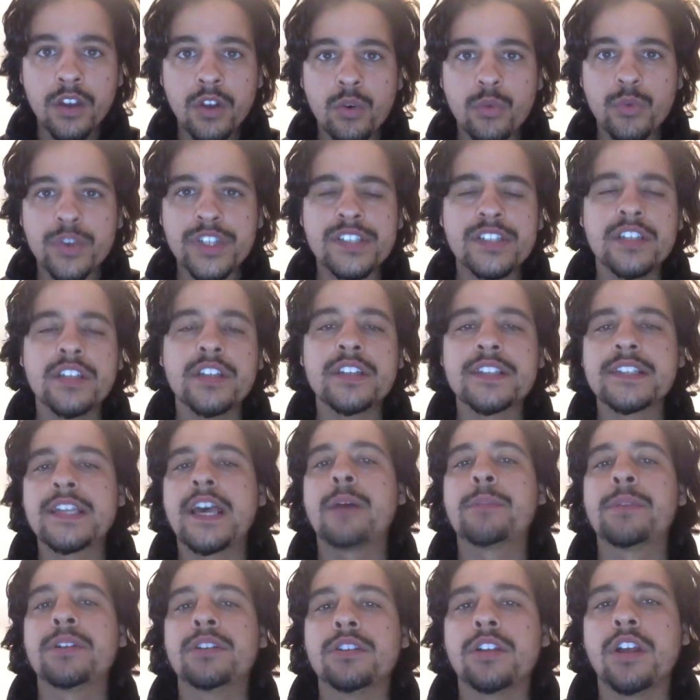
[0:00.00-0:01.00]
We see this
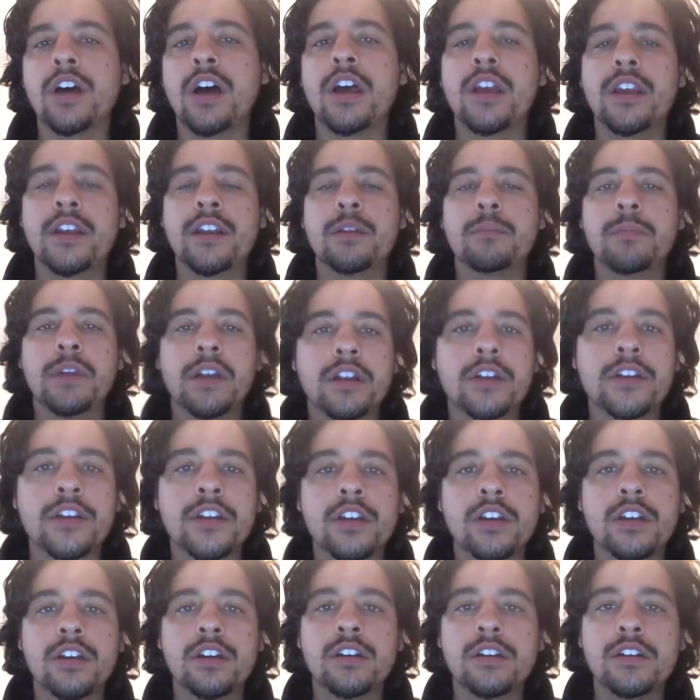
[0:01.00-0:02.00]
happen a lot in
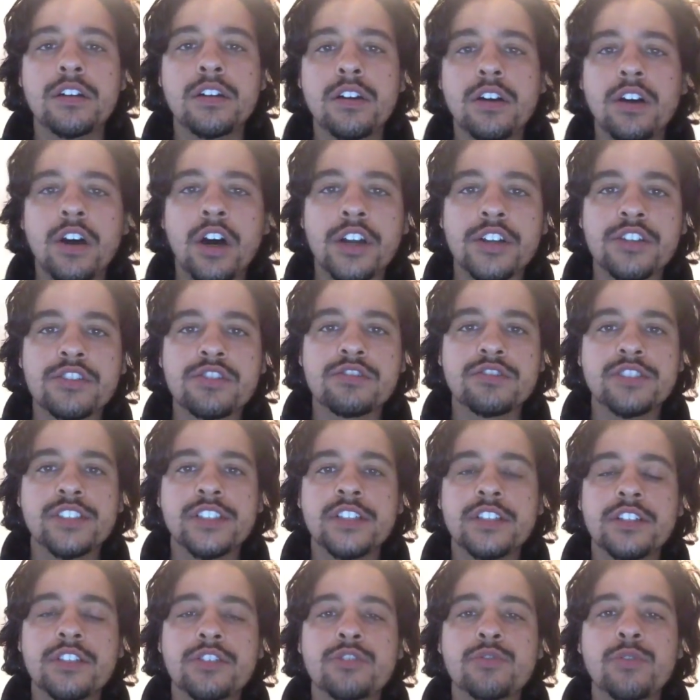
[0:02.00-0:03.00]
America.
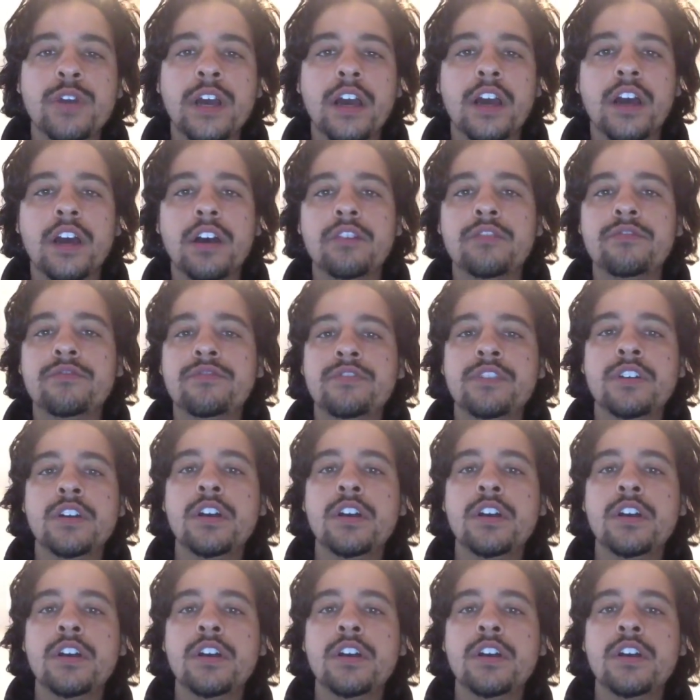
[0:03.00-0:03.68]
Honestly, you have